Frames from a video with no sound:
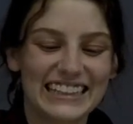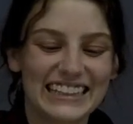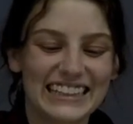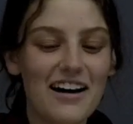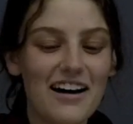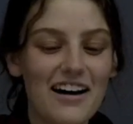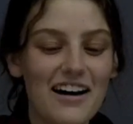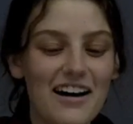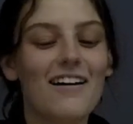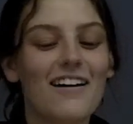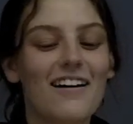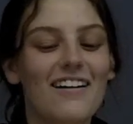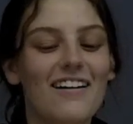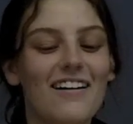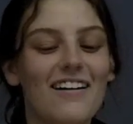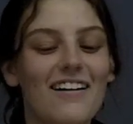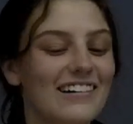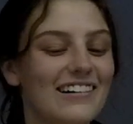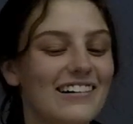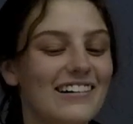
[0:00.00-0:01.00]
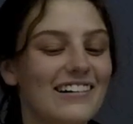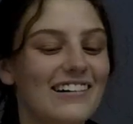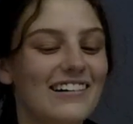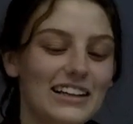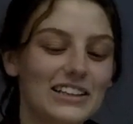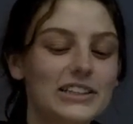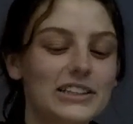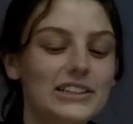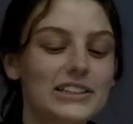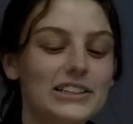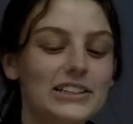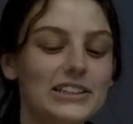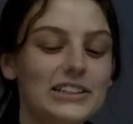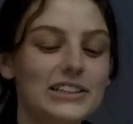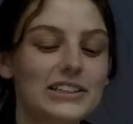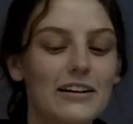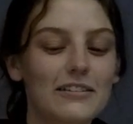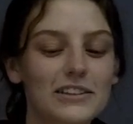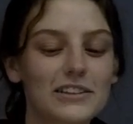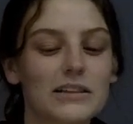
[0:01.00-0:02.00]
Aw, she does
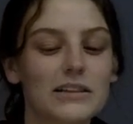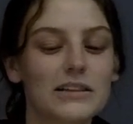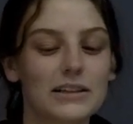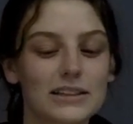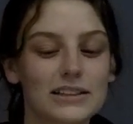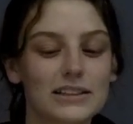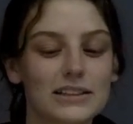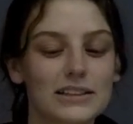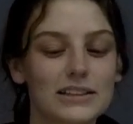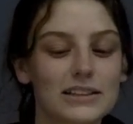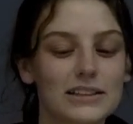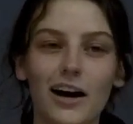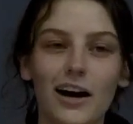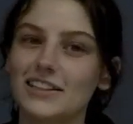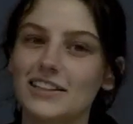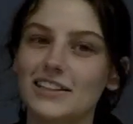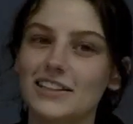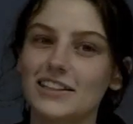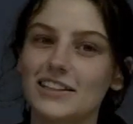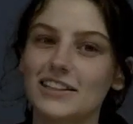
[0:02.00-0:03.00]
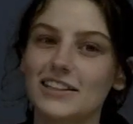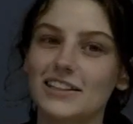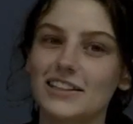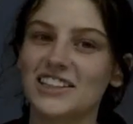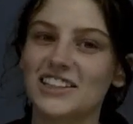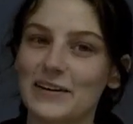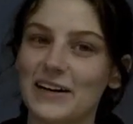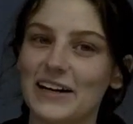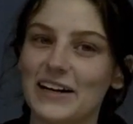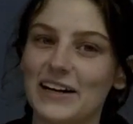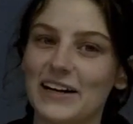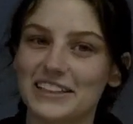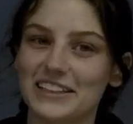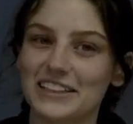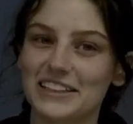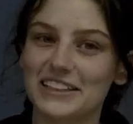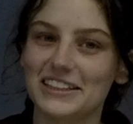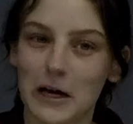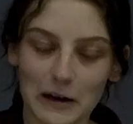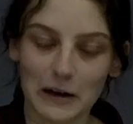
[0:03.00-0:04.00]
have some of the same colors as a domestic
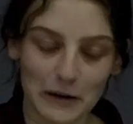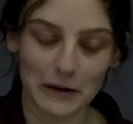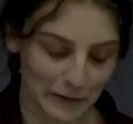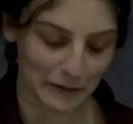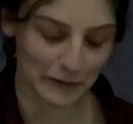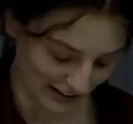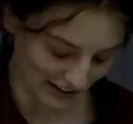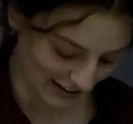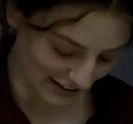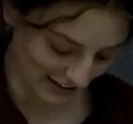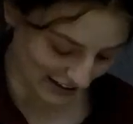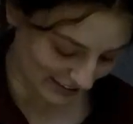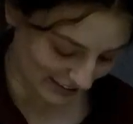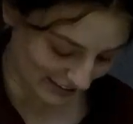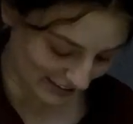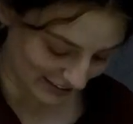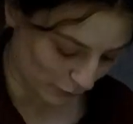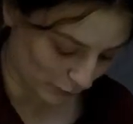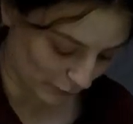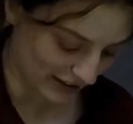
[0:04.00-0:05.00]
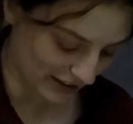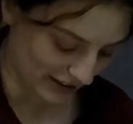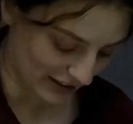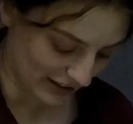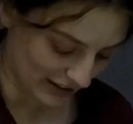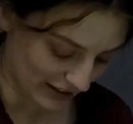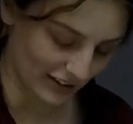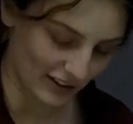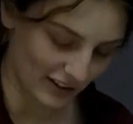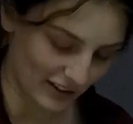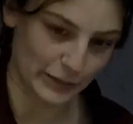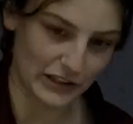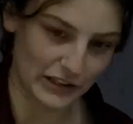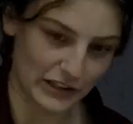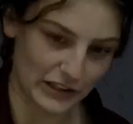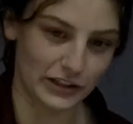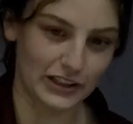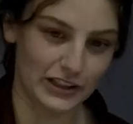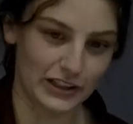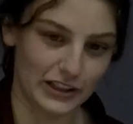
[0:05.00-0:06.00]
duck, that white color, but
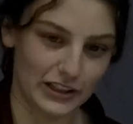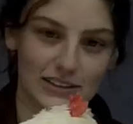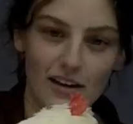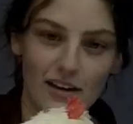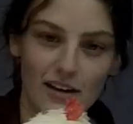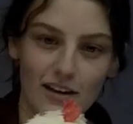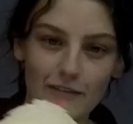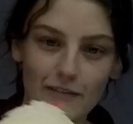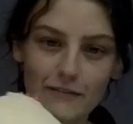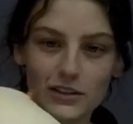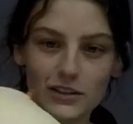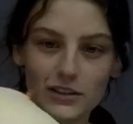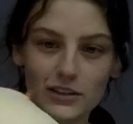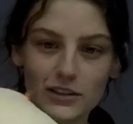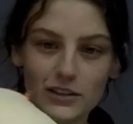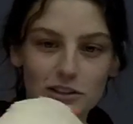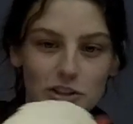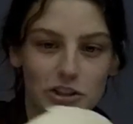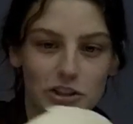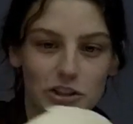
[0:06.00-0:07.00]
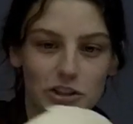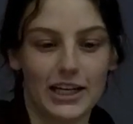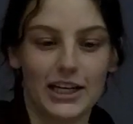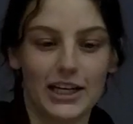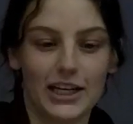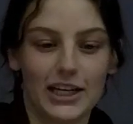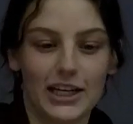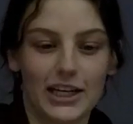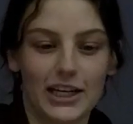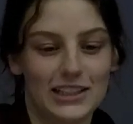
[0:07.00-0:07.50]
she is full chicken.